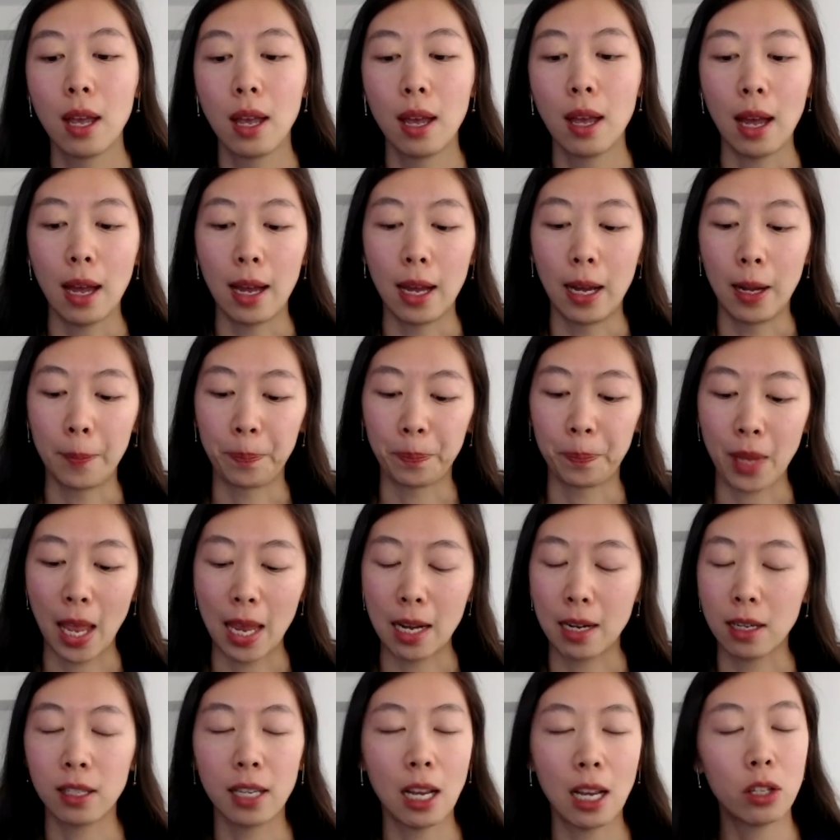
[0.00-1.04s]
And a
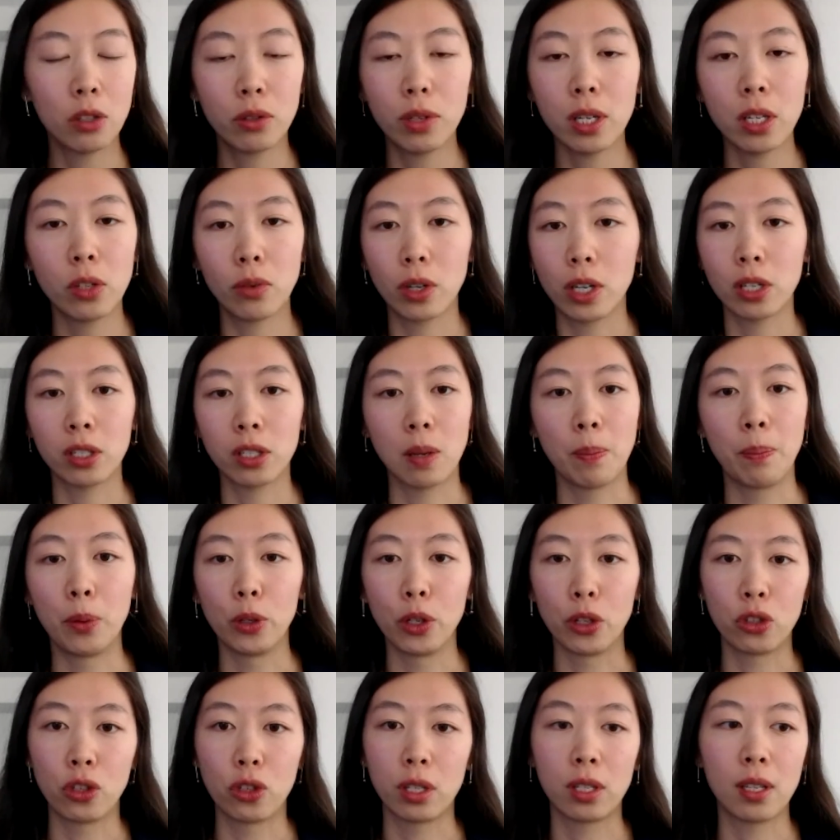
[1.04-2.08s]
salary is very simple. It's
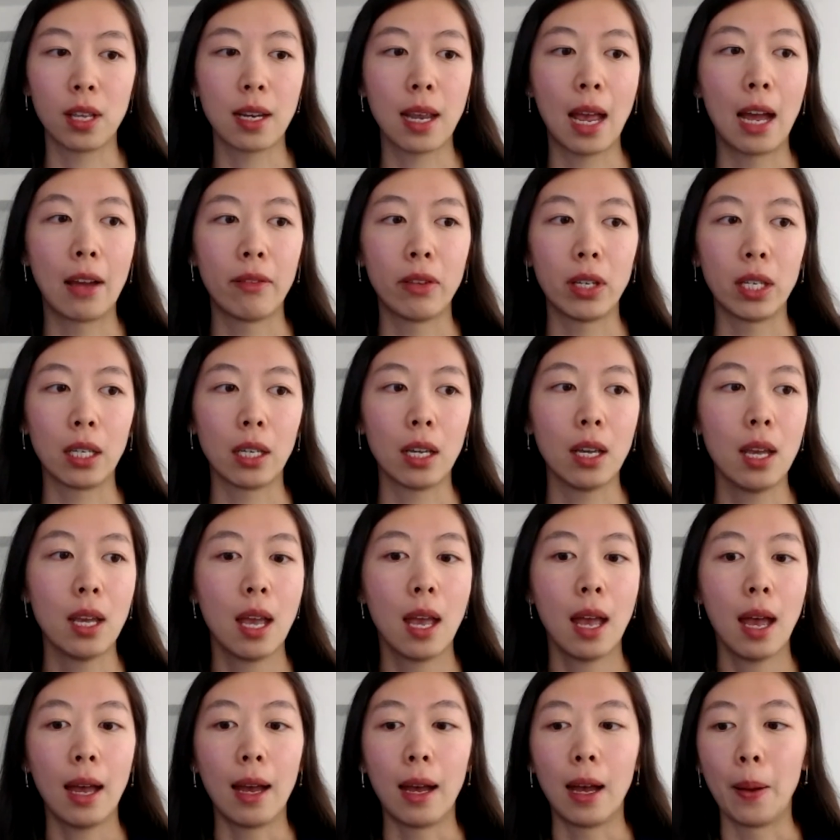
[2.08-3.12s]
just like having
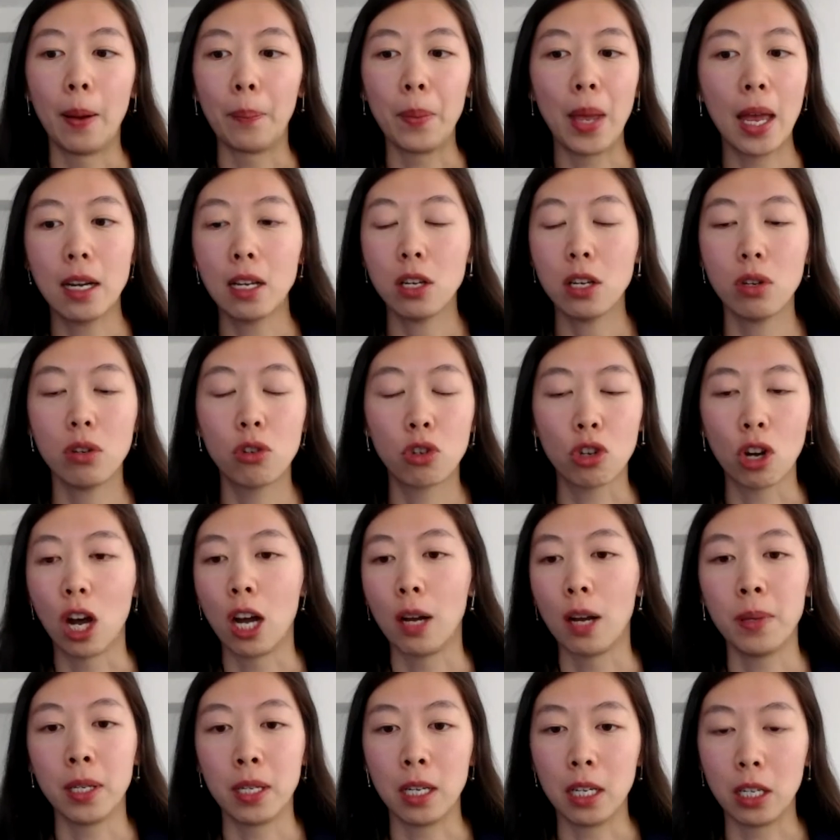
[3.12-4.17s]
any
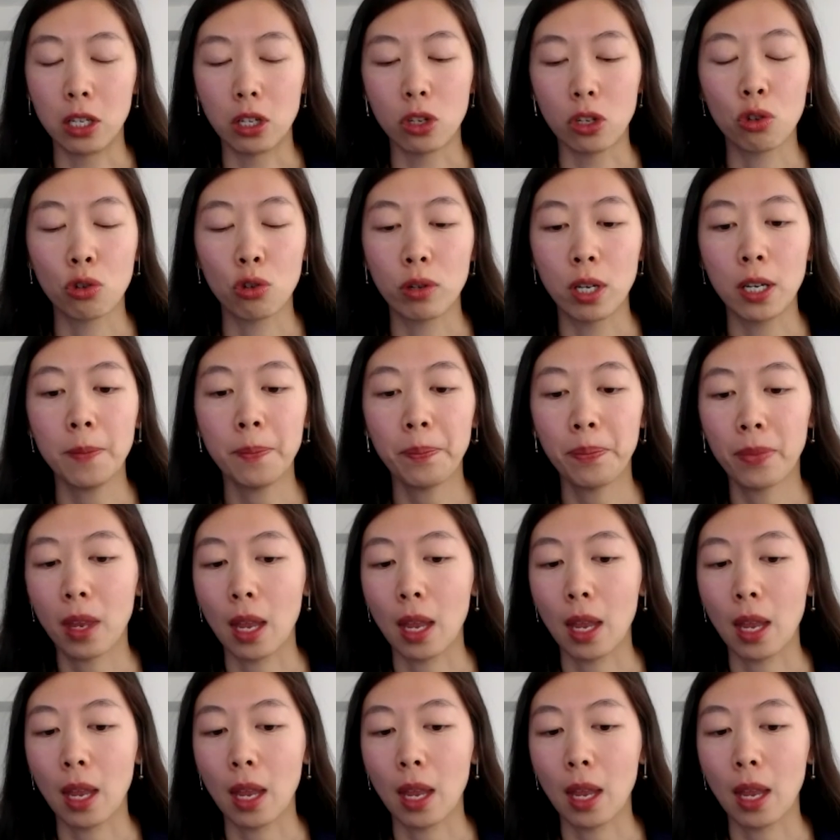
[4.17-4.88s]
job in industry.